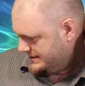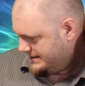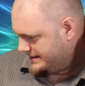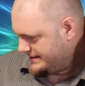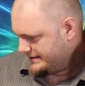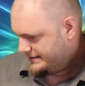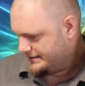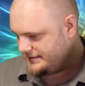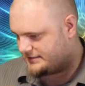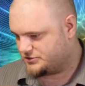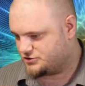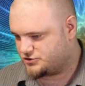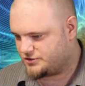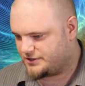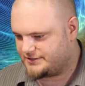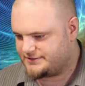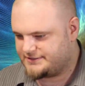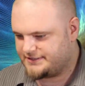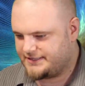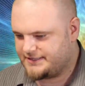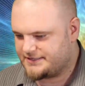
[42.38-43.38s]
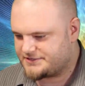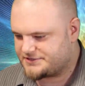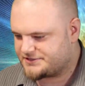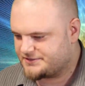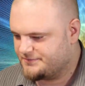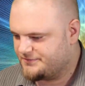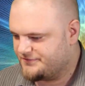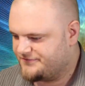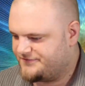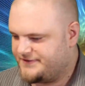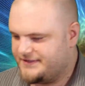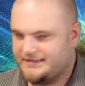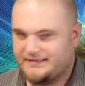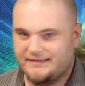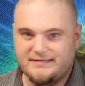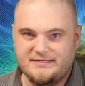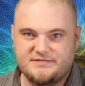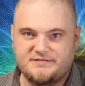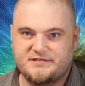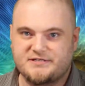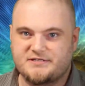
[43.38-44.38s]
I tried to get some of the
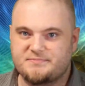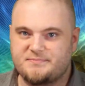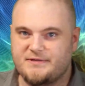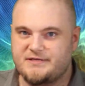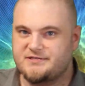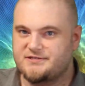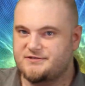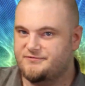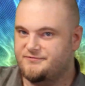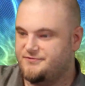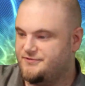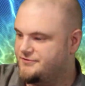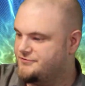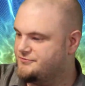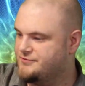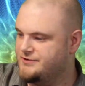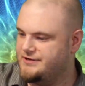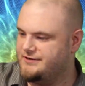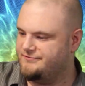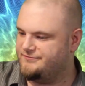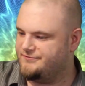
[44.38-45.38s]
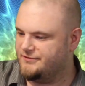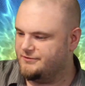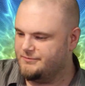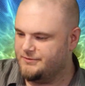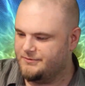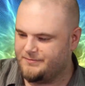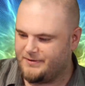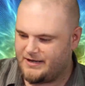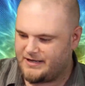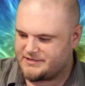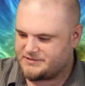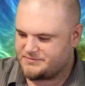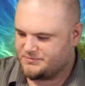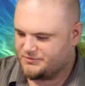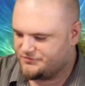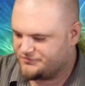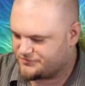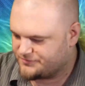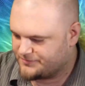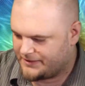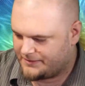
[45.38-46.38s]
least expensive 3D filament
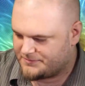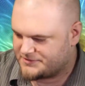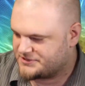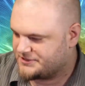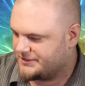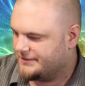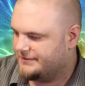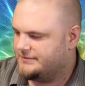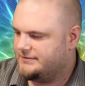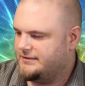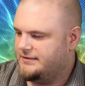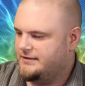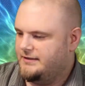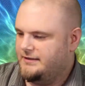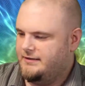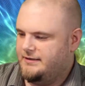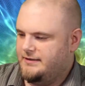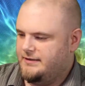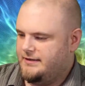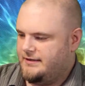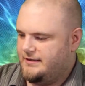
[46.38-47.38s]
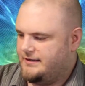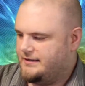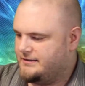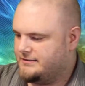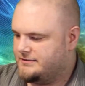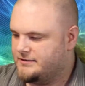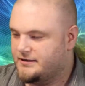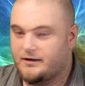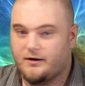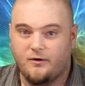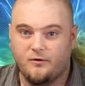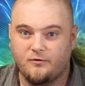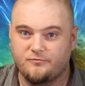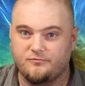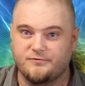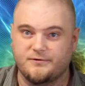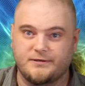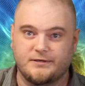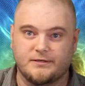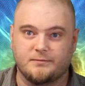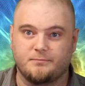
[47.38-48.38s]
possible from Amazon, and
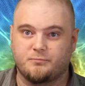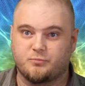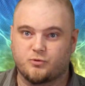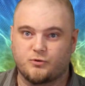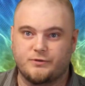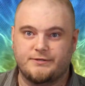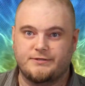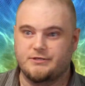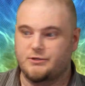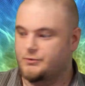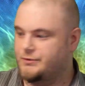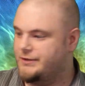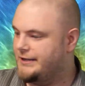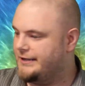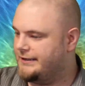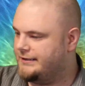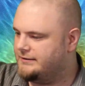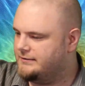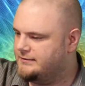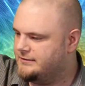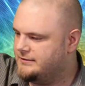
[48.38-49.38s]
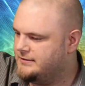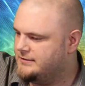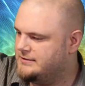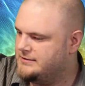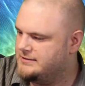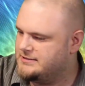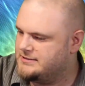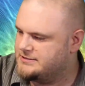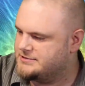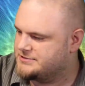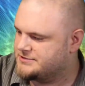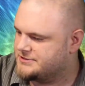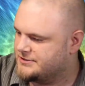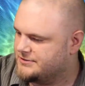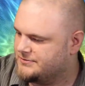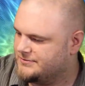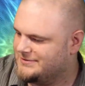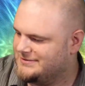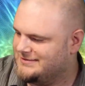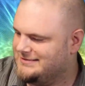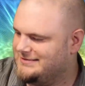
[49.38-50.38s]
hopefully it'll print okay.
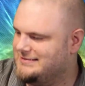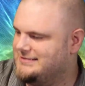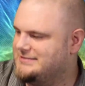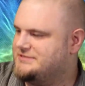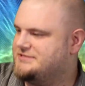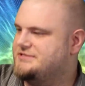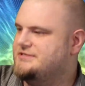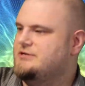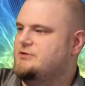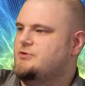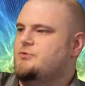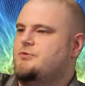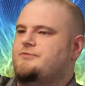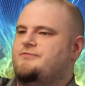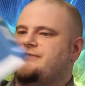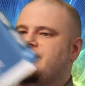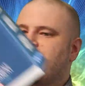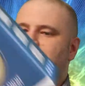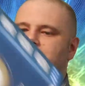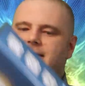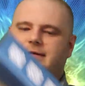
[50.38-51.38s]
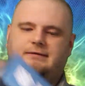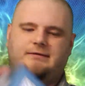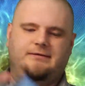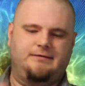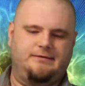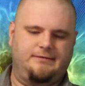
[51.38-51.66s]
So, let's see what we've got.